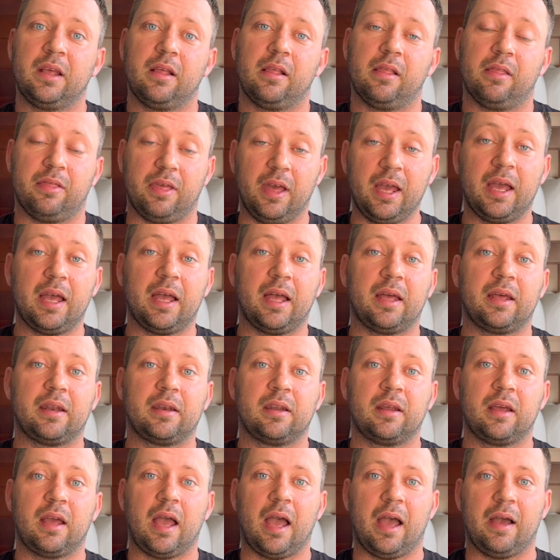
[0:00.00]

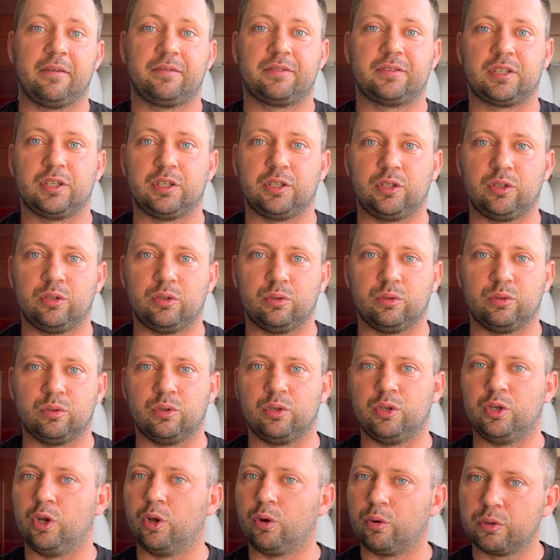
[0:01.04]
Then after you
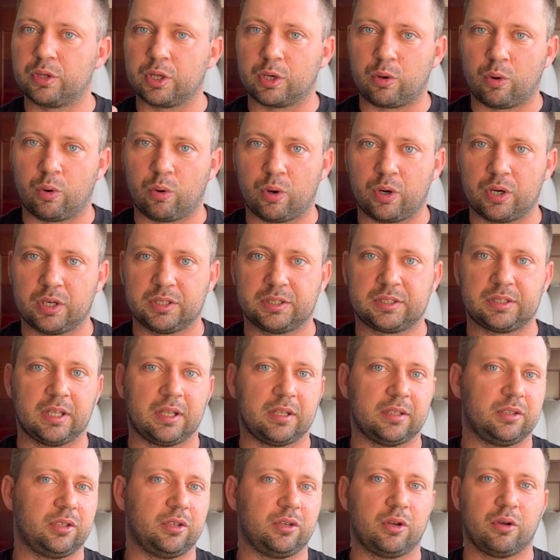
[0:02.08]
know the course
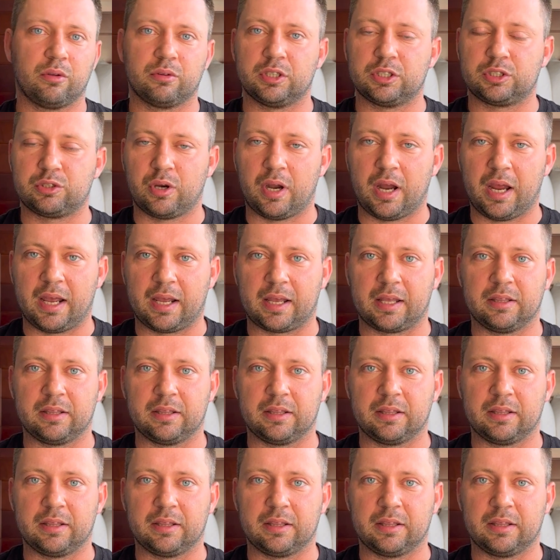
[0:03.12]
and you know the track,